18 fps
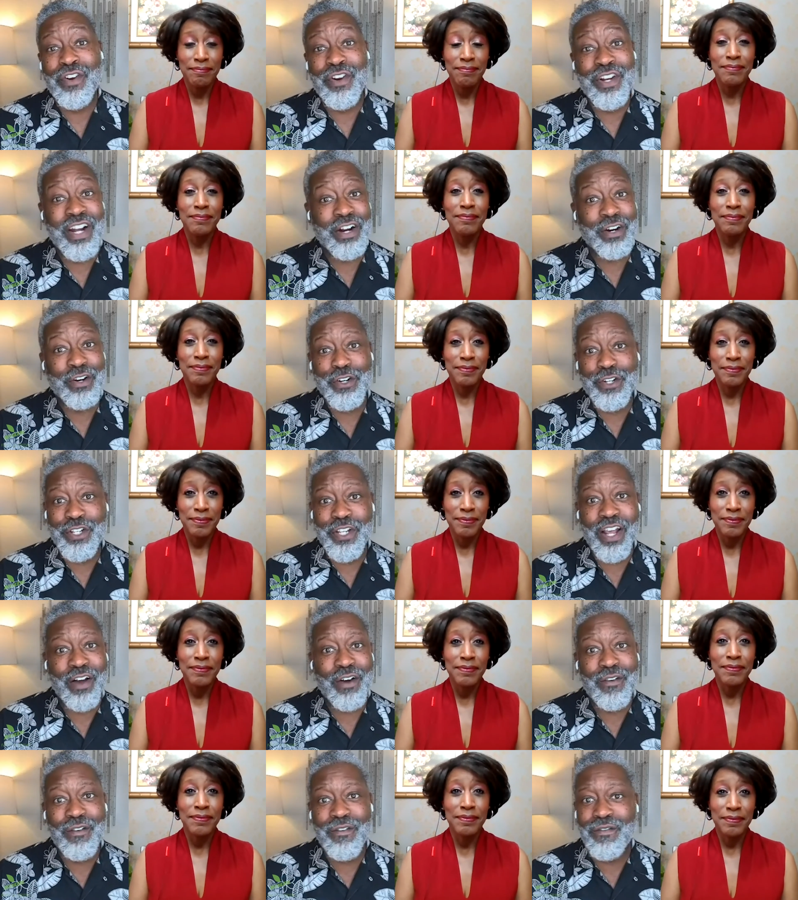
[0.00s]
Speaker 1: of their younger
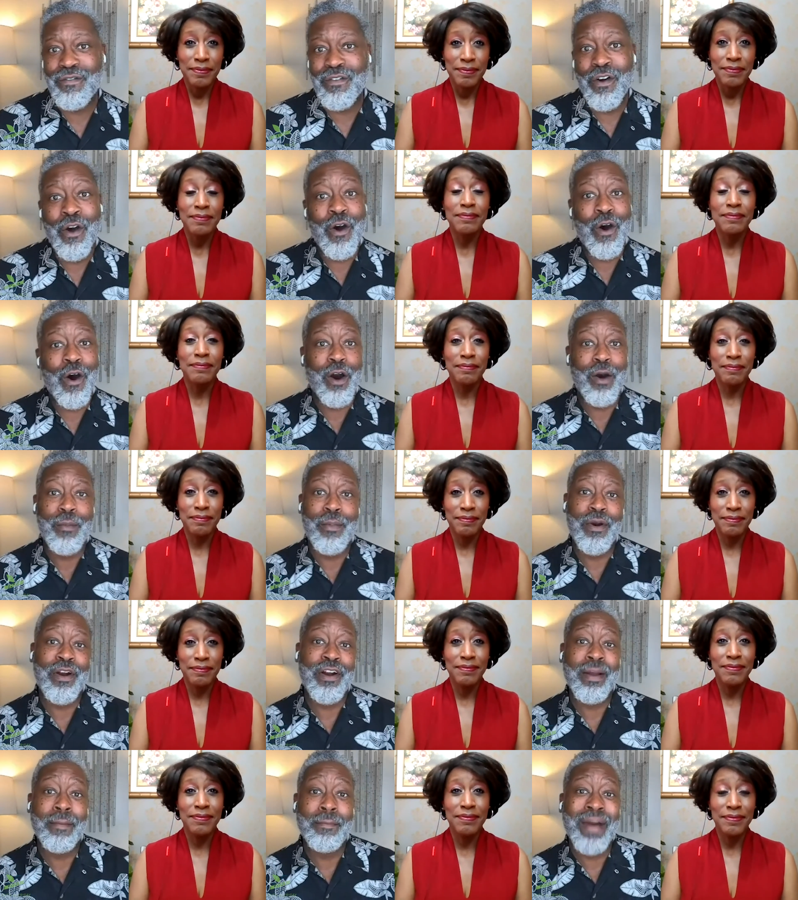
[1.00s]
self, or
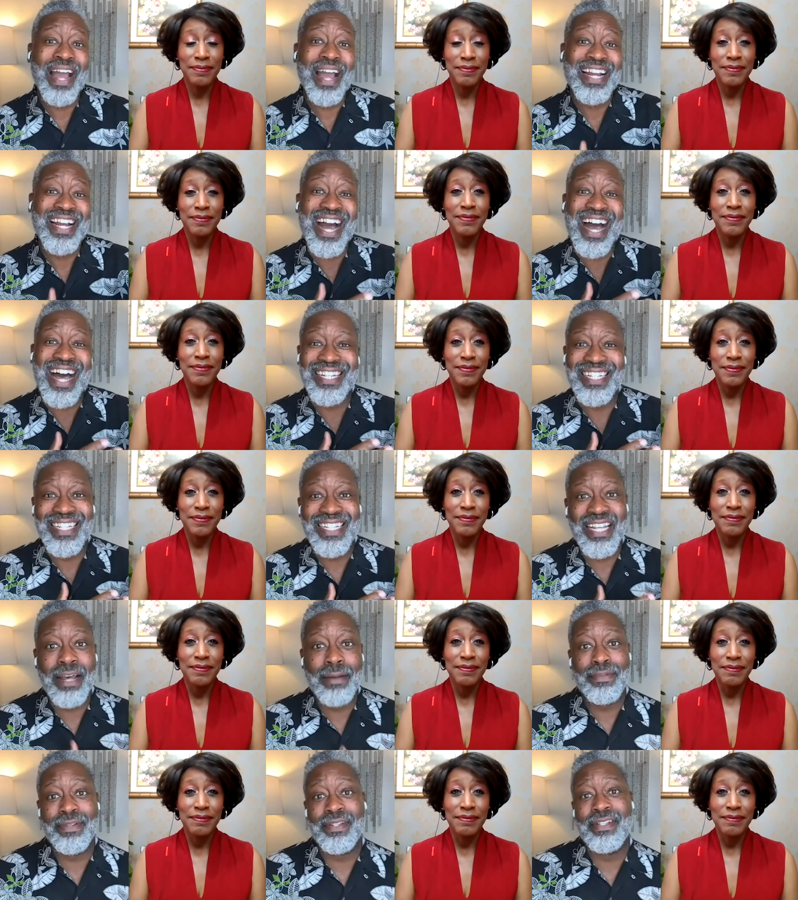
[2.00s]
mm by
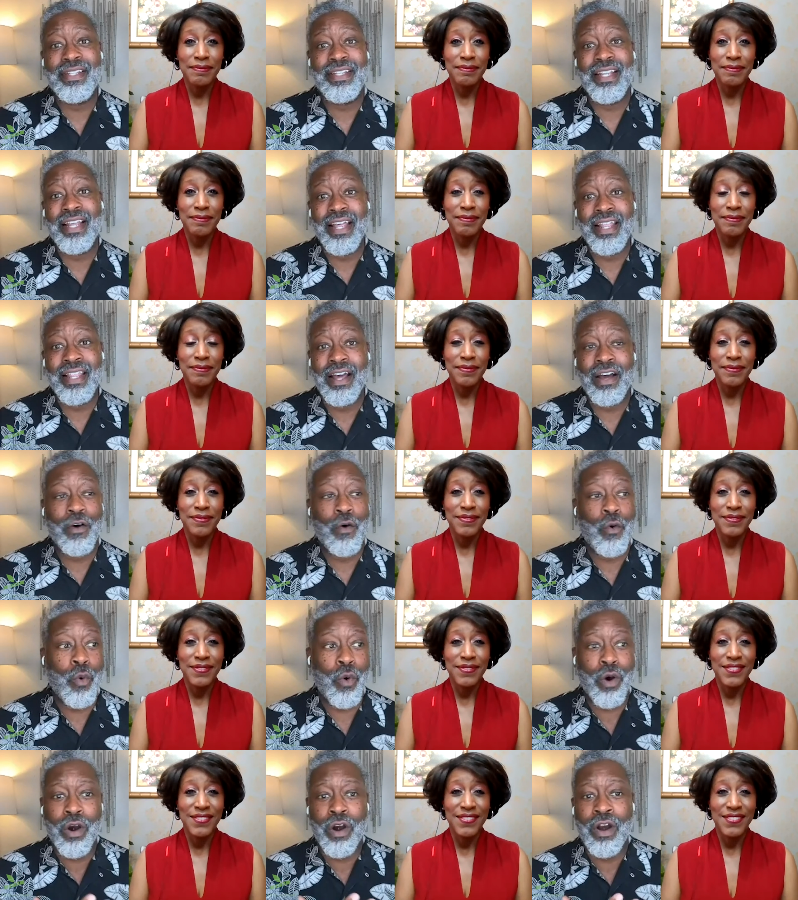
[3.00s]
concepts
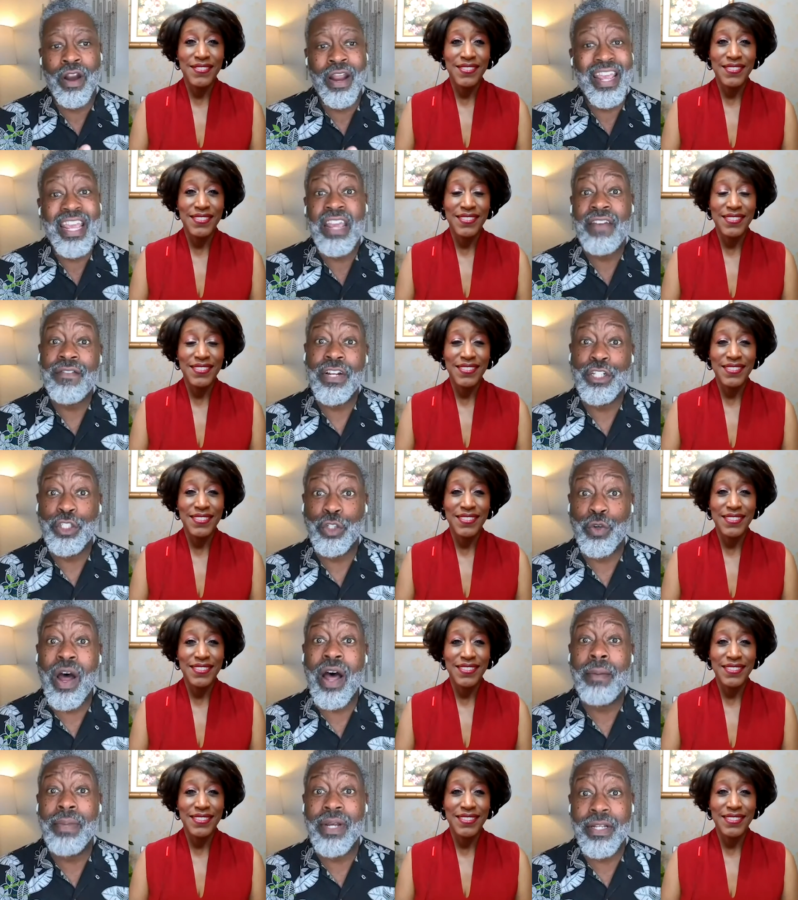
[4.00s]
or even
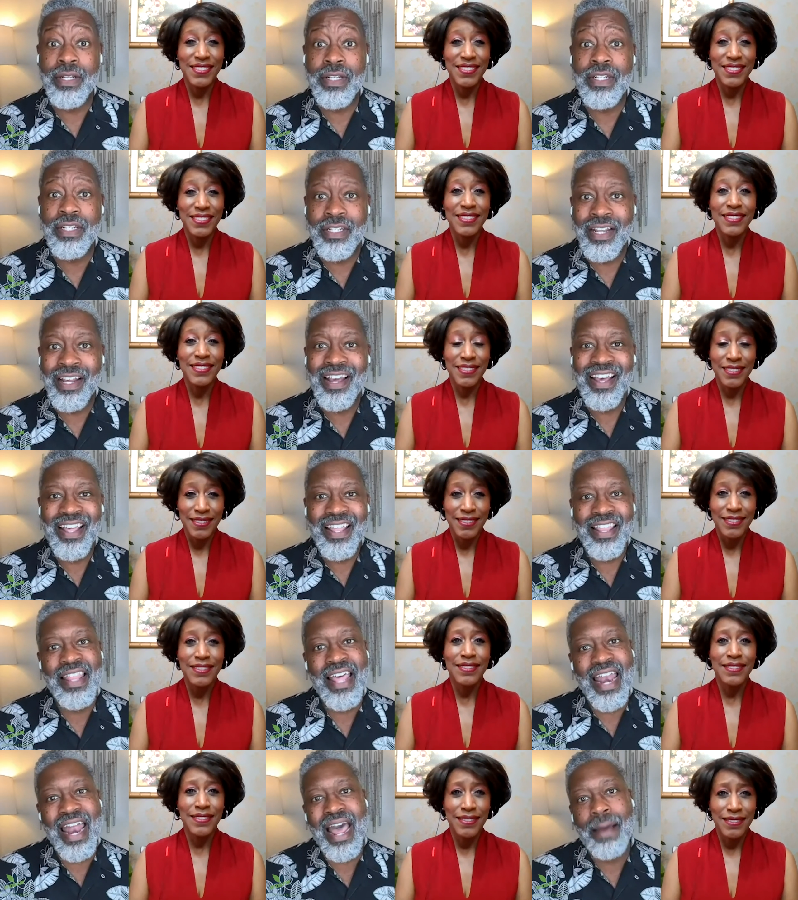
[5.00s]
traumas
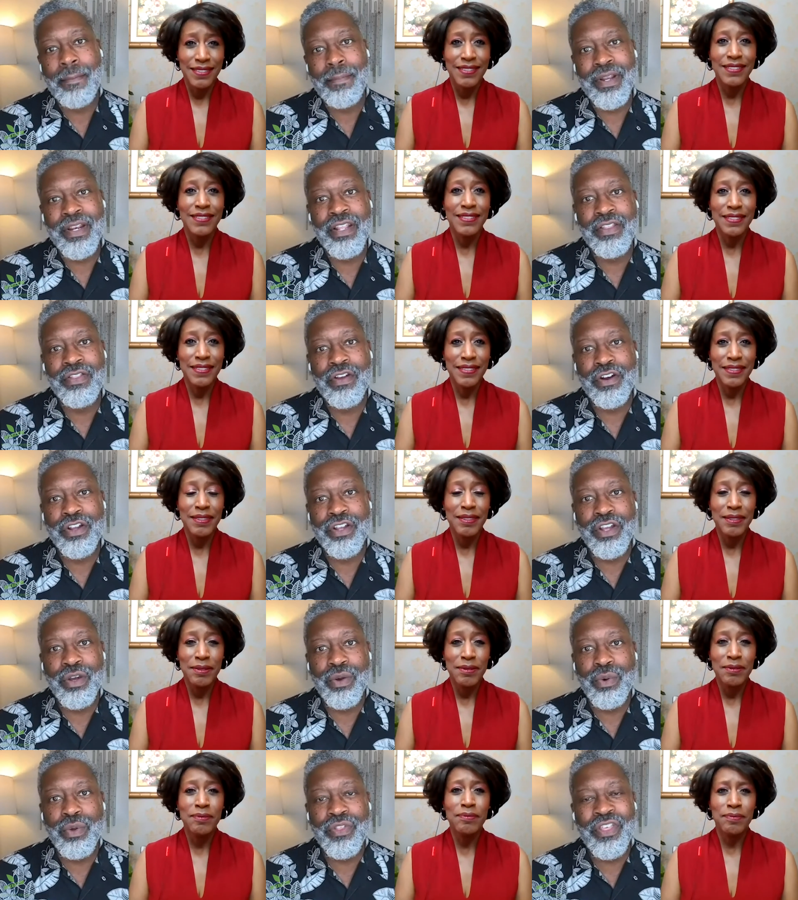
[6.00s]
that happened in their
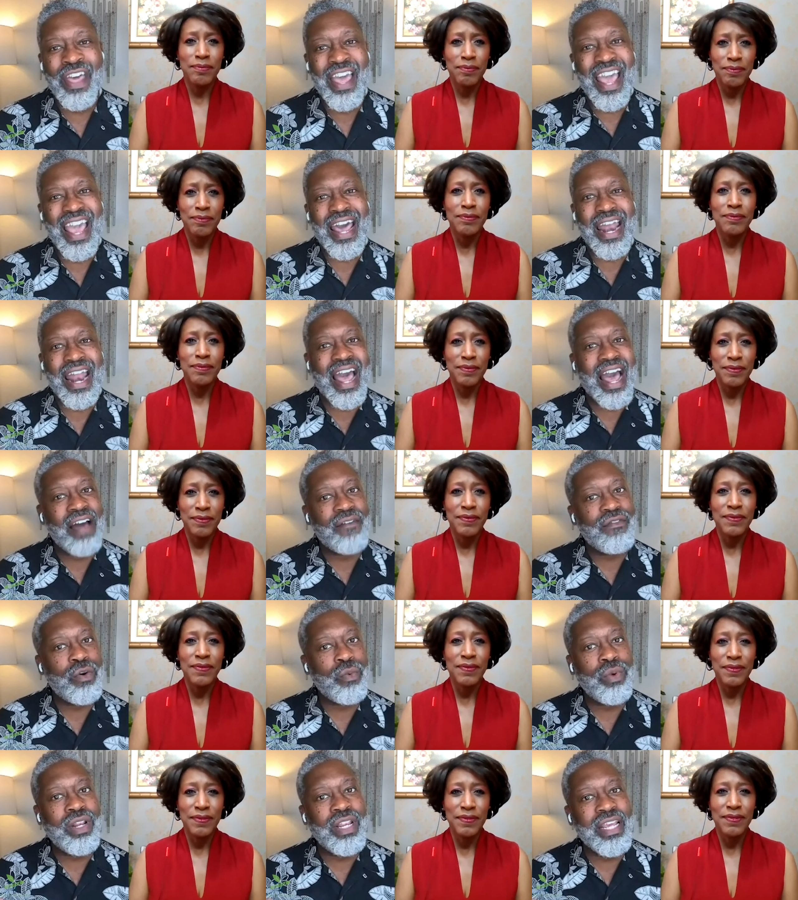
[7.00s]
youth and
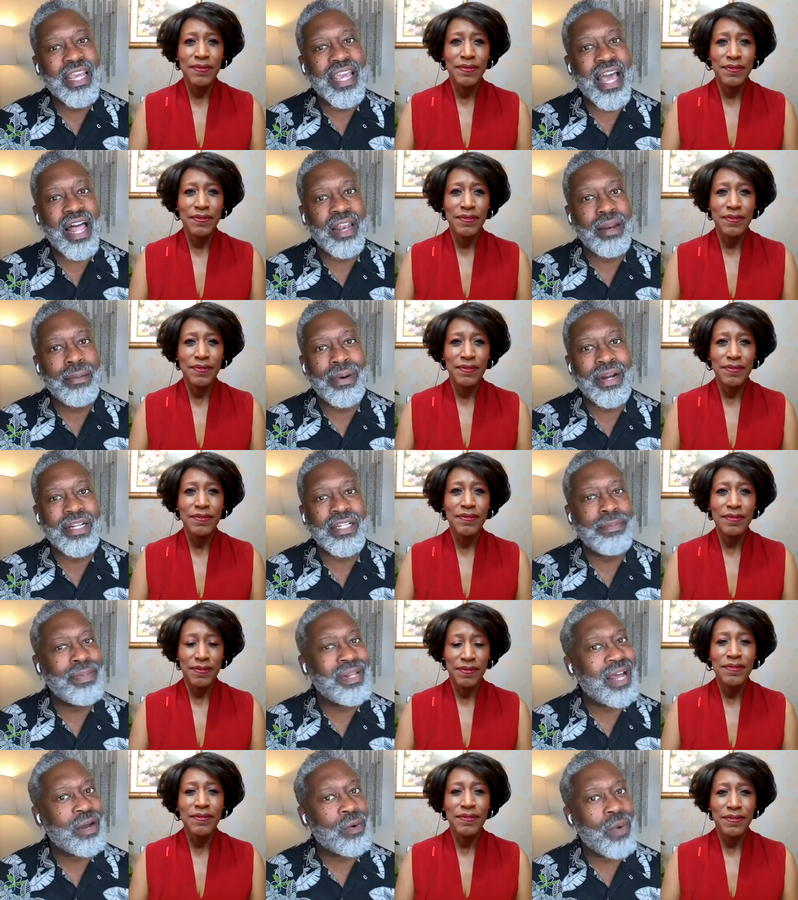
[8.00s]
haven't really calibrated
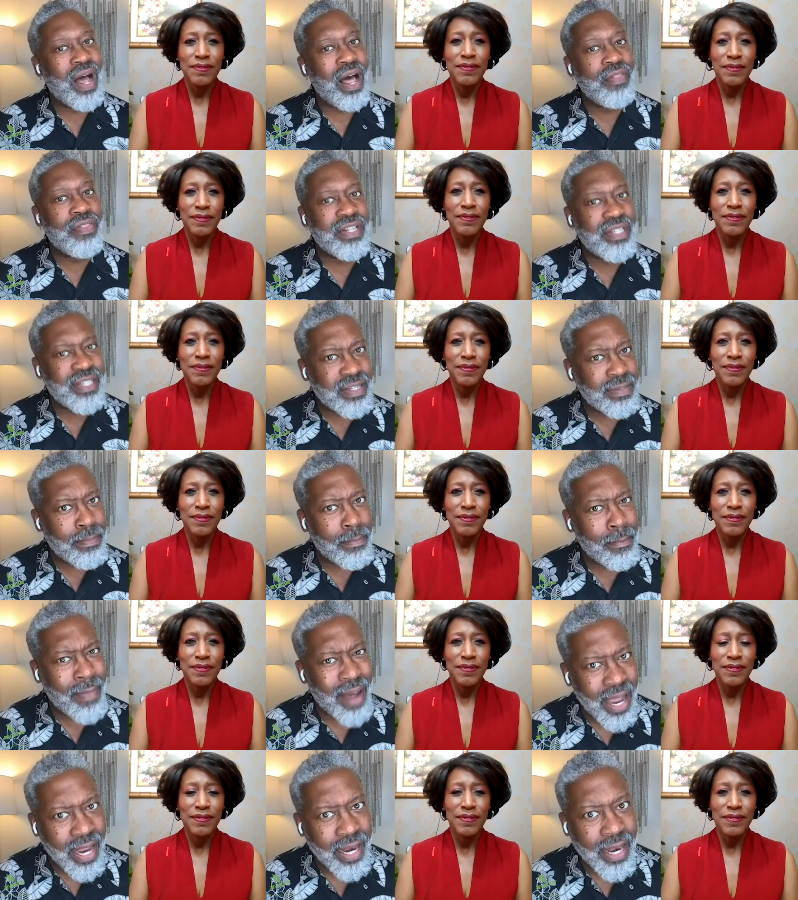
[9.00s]
to be like, wow, this is
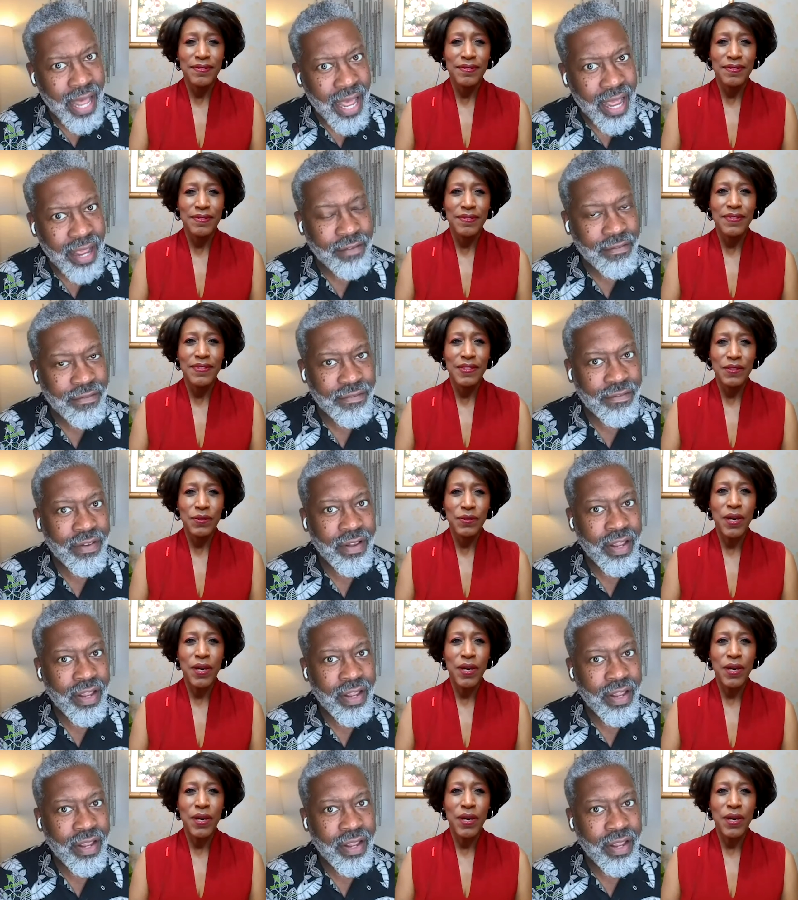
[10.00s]
my life.